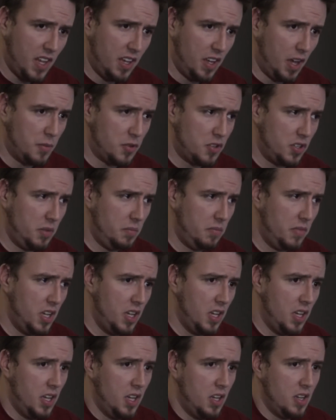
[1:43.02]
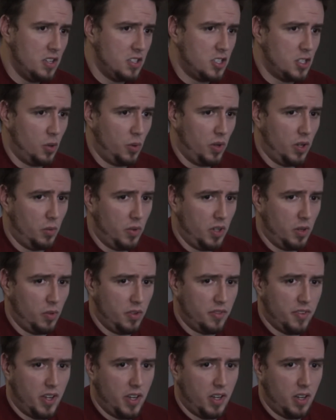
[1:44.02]
upstream. So we
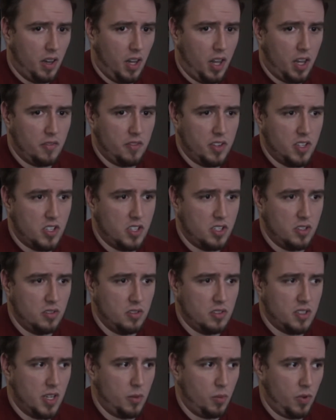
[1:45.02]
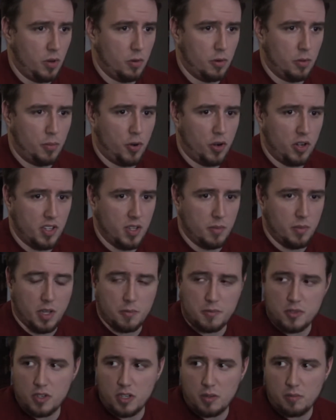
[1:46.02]
find a lot of issues, and we report them
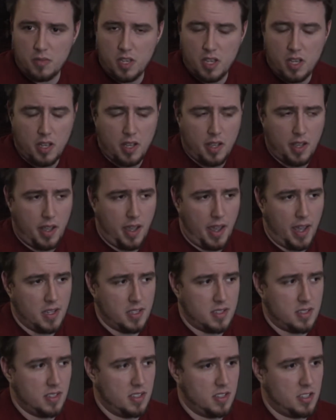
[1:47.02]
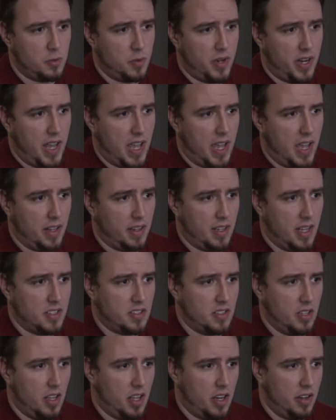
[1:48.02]
upstream. And since Red Hat has
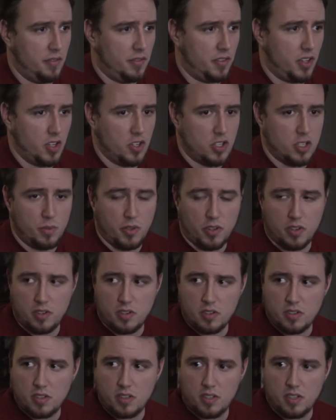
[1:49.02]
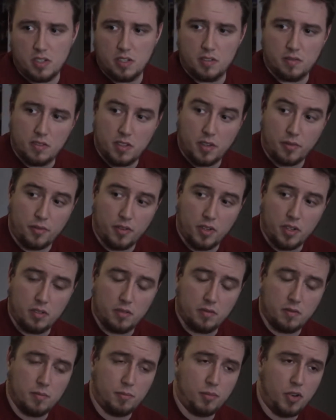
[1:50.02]
a lot of contributors in the different
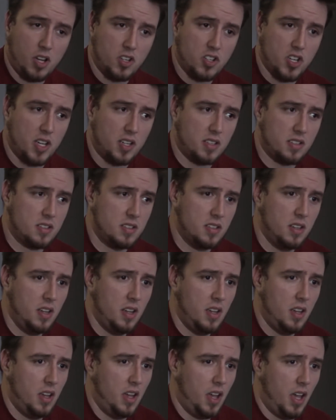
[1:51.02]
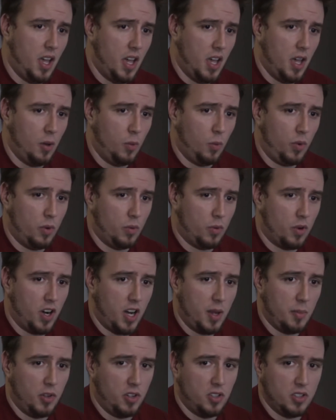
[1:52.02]
projects, we were
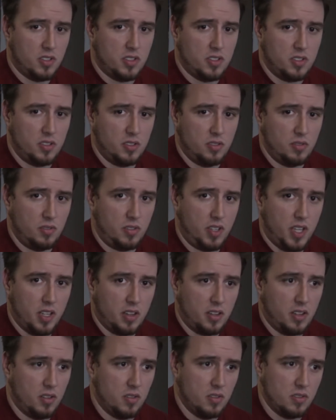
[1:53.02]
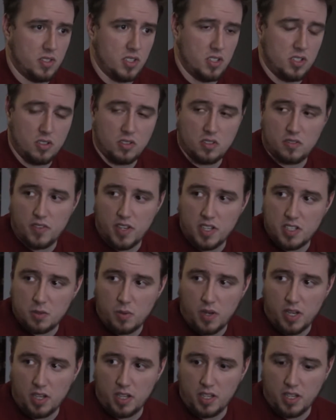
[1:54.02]
able to get those issues fixed
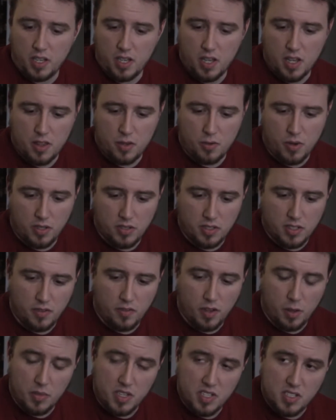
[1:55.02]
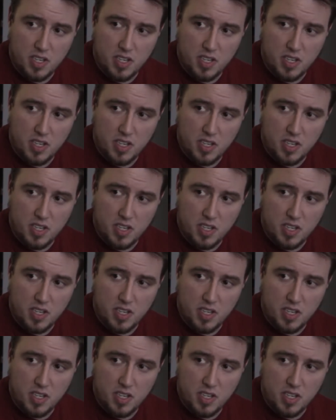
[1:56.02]
quickly throughout the development